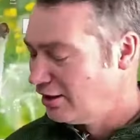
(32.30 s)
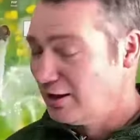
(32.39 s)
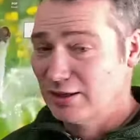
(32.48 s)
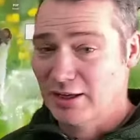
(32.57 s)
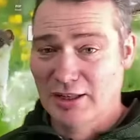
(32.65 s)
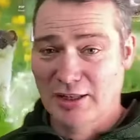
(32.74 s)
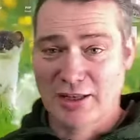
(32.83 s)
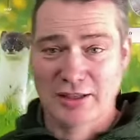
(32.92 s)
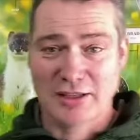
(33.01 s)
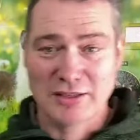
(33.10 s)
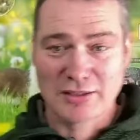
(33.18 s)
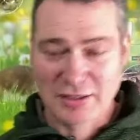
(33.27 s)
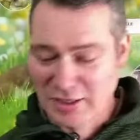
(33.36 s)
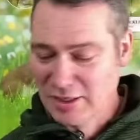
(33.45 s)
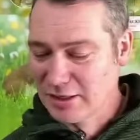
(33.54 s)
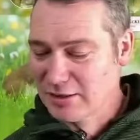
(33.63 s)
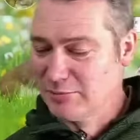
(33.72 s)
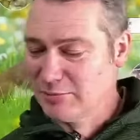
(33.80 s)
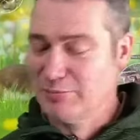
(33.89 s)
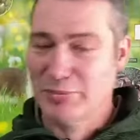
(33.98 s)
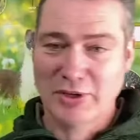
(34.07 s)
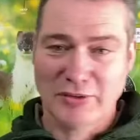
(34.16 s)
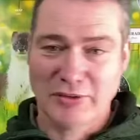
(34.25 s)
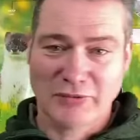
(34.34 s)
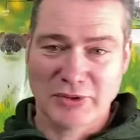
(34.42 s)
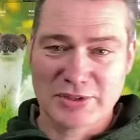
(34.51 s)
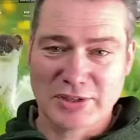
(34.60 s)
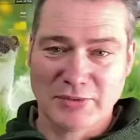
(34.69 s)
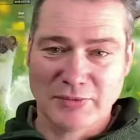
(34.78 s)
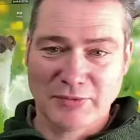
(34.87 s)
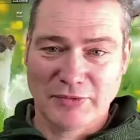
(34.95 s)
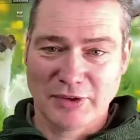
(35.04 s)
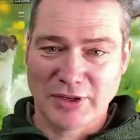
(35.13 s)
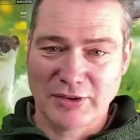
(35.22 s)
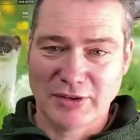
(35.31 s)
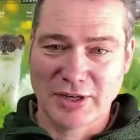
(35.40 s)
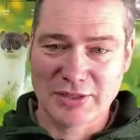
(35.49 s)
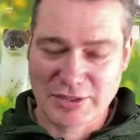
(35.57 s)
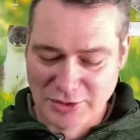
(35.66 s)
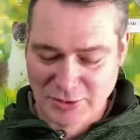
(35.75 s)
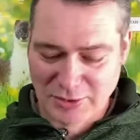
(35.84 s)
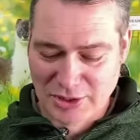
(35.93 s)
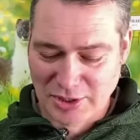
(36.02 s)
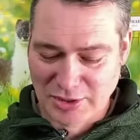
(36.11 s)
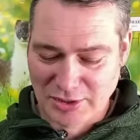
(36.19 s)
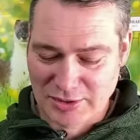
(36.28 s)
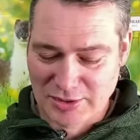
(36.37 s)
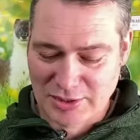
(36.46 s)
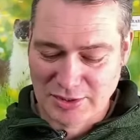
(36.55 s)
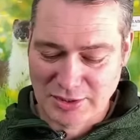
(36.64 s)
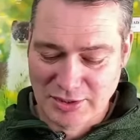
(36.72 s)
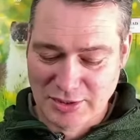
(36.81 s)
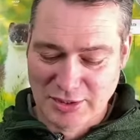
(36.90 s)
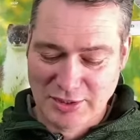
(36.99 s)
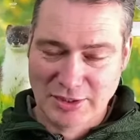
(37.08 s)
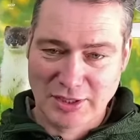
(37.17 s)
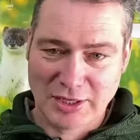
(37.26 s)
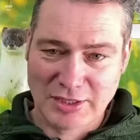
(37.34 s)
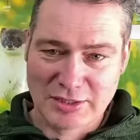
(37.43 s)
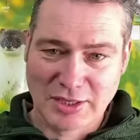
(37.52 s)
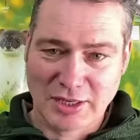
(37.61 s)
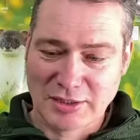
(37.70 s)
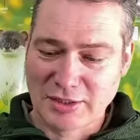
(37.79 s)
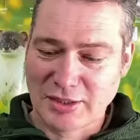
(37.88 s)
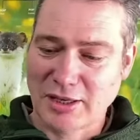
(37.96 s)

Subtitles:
And I collect these. I collect bucketfuls of them for school children to dissect.